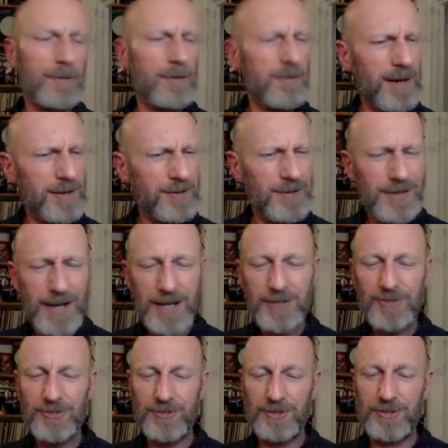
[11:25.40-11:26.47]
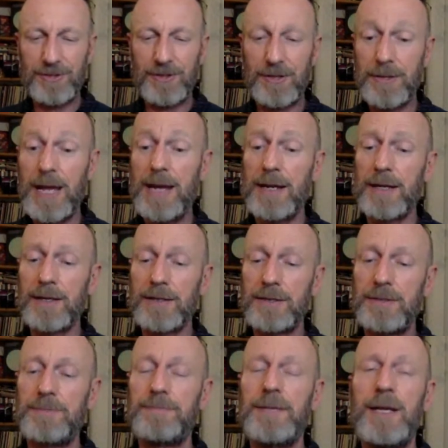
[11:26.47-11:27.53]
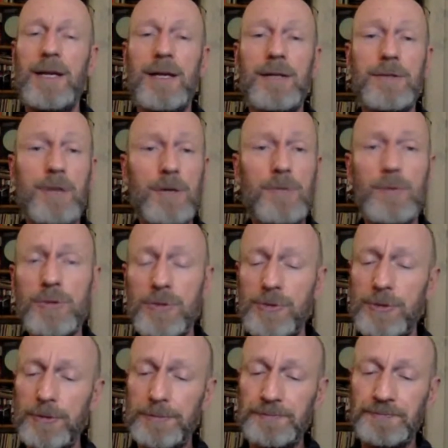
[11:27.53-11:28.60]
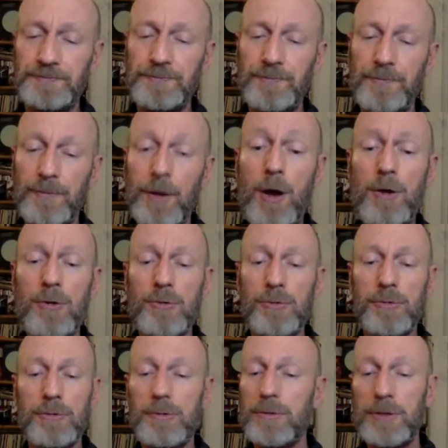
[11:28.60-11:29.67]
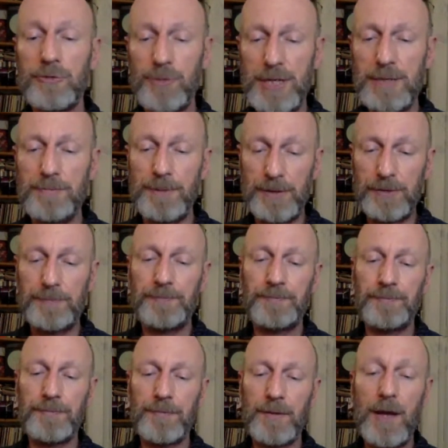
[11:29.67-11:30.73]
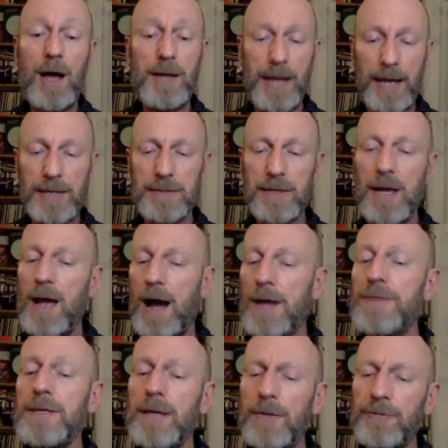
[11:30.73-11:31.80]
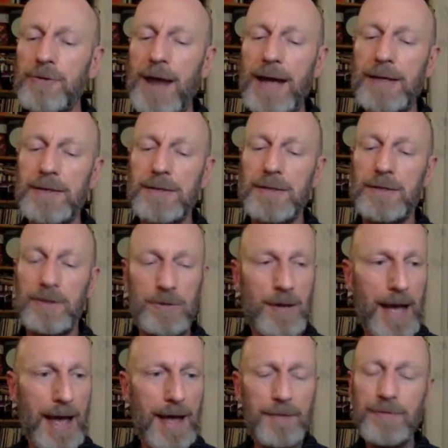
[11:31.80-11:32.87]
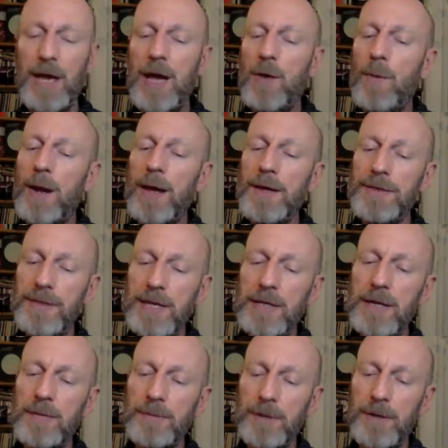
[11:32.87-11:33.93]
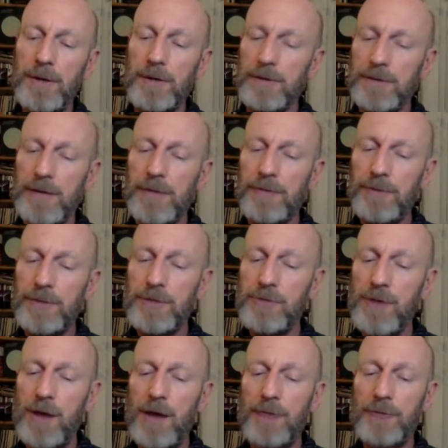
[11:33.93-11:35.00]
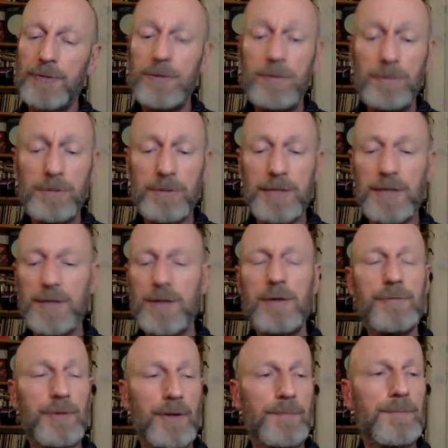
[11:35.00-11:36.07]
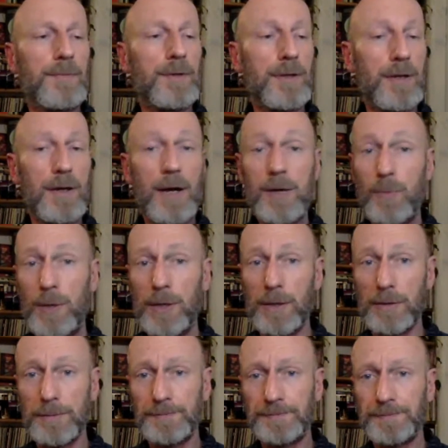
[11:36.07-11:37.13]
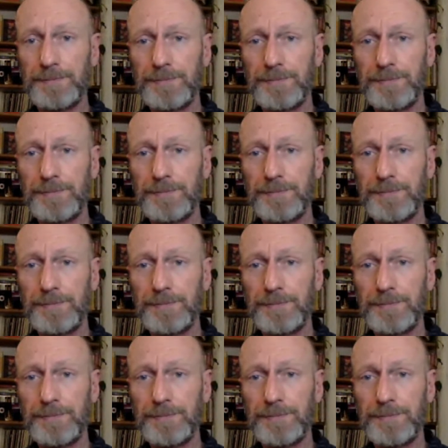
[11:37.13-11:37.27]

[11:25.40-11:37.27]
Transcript: Congratulations. Thanks. So what's new? Oh, the treatment. Ah, yes. I think I've cracked it. You have? Well, I think I'm close. I've got a draft. Cool. Send it over. I will.